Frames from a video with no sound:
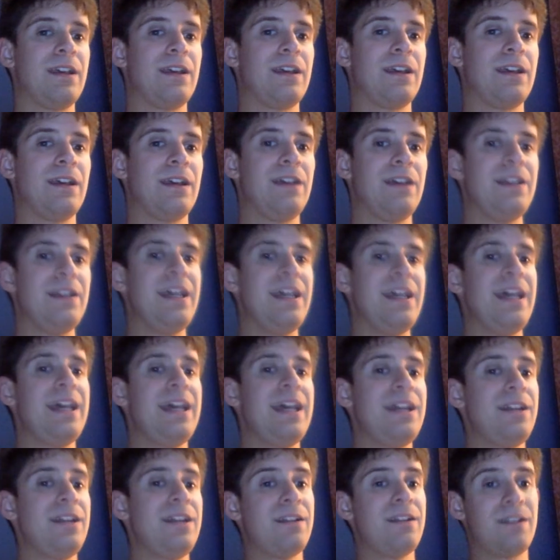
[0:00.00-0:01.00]
And
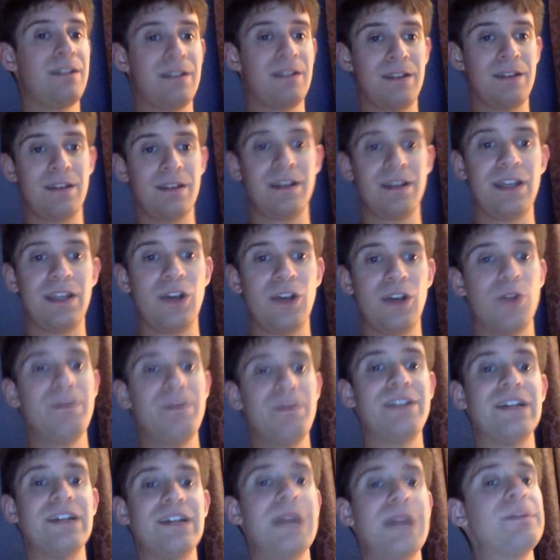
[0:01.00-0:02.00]
then it will
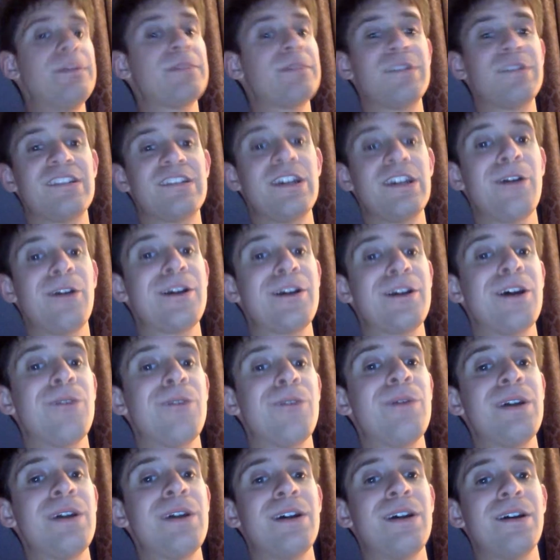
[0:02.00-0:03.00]
be Dominik Mysterio
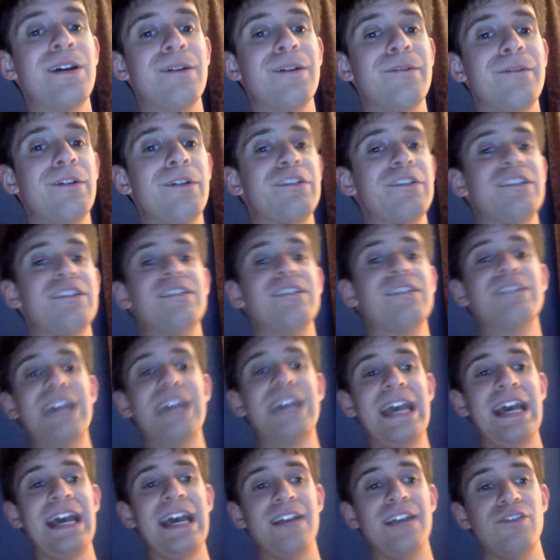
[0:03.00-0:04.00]
versus
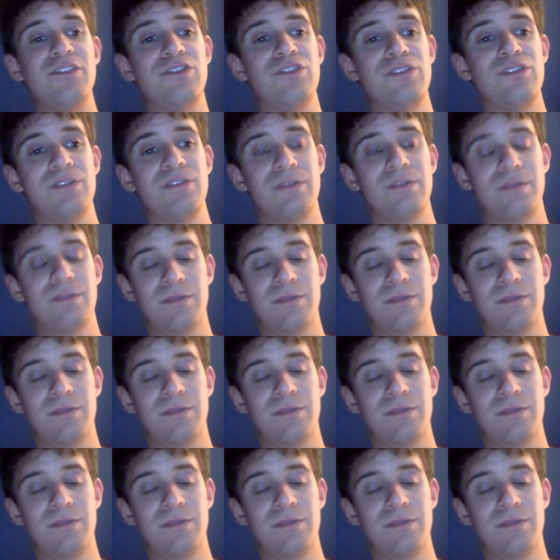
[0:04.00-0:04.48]
Edge.